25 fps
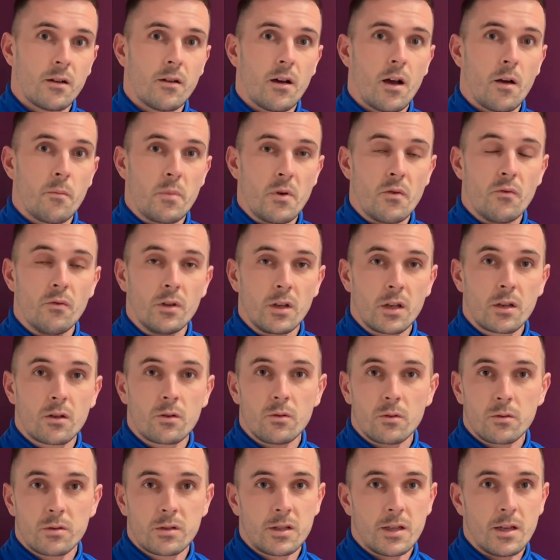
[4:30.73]
I've been really
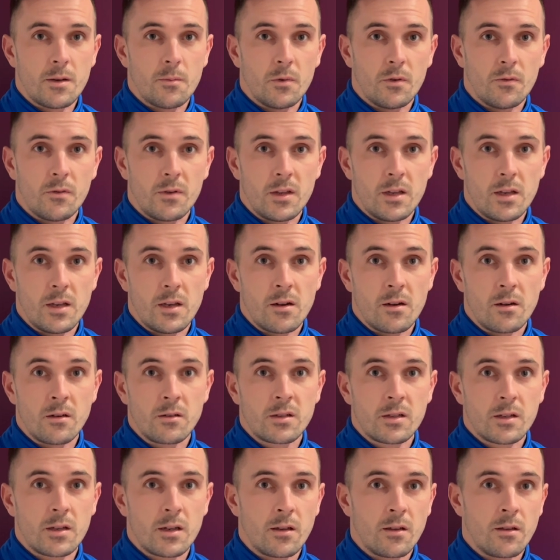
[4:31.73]
close to them over the
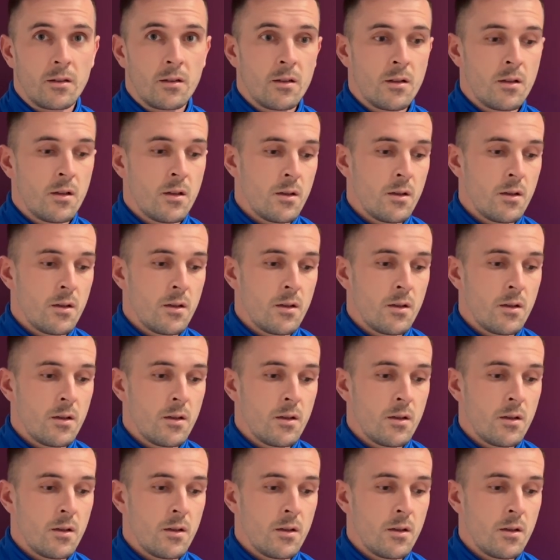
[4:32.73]
years, and